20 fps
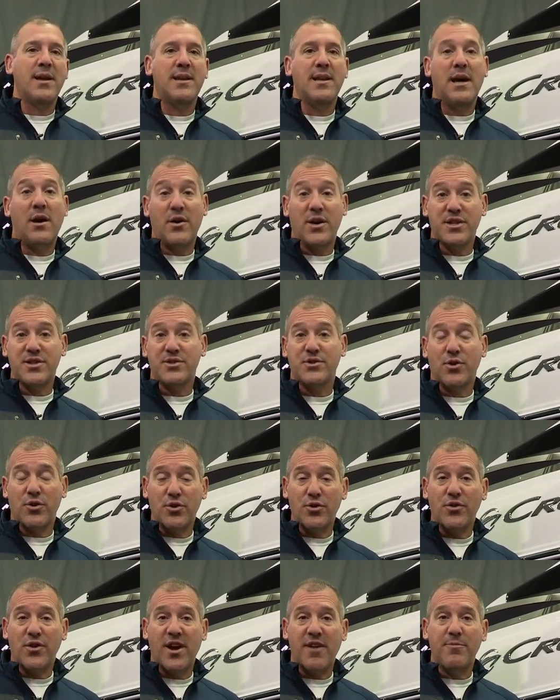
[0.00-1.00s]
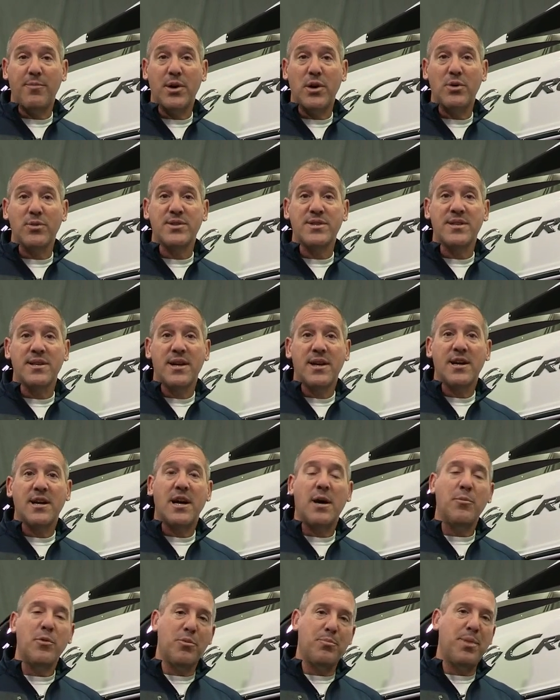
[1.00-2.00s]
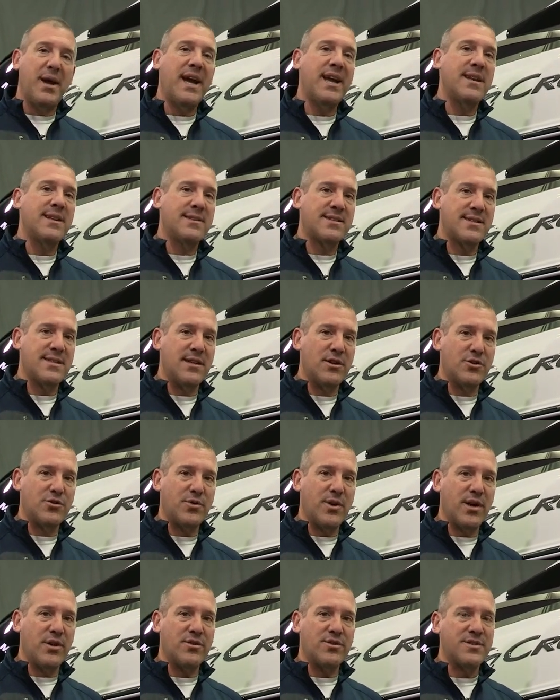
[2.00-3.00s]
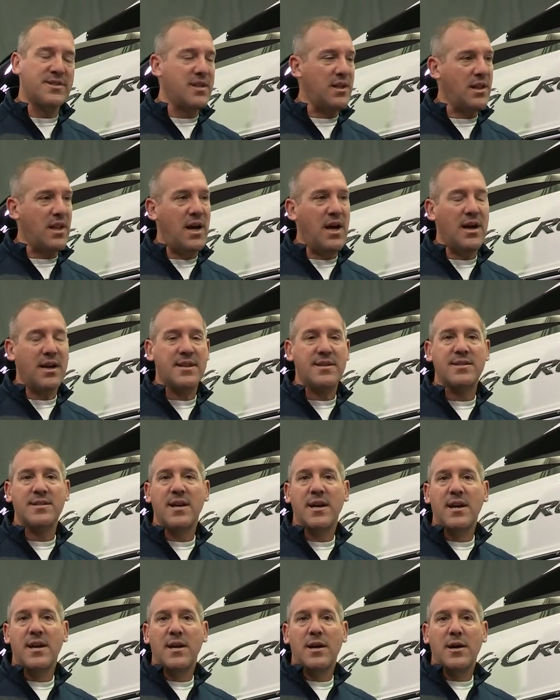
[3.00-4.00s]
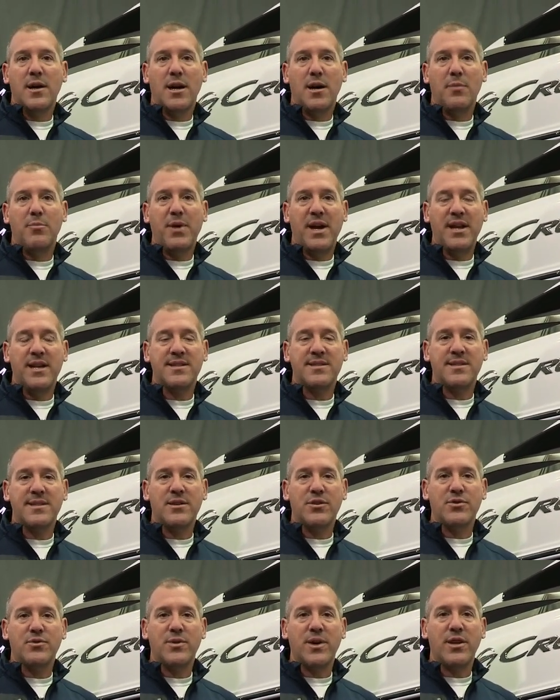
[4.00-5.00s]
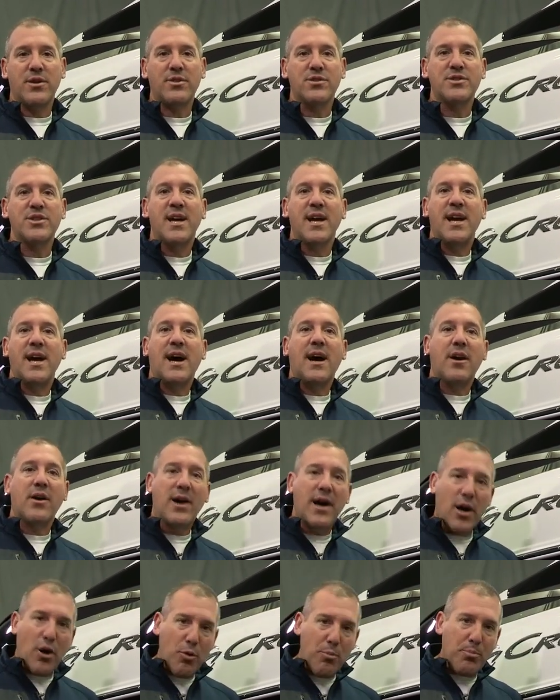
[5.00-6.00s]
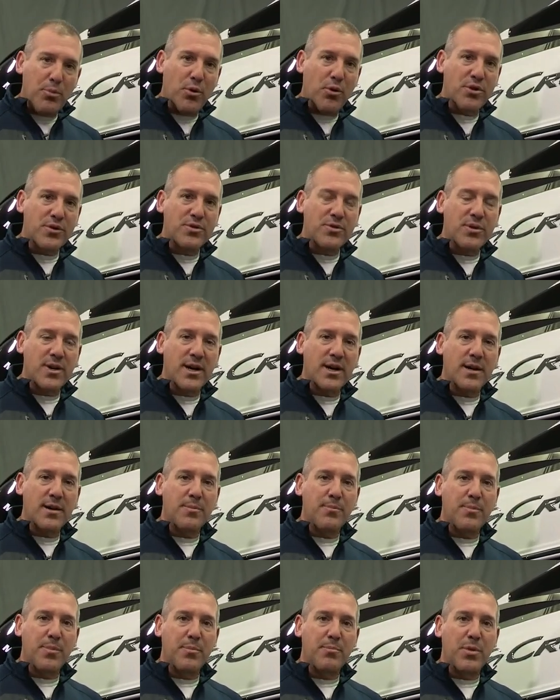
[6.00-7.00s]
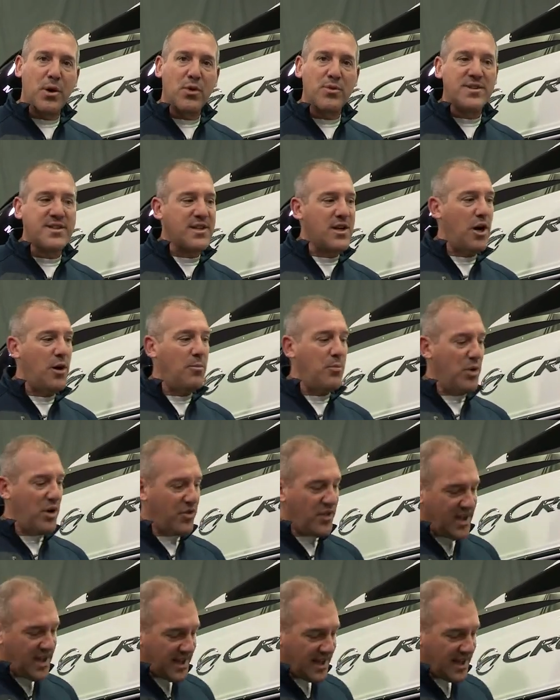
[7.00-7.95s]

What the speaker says: Now, our stern drive boats come with painted steel trailers, deluxe painted steel trailers. Our outboard boats come with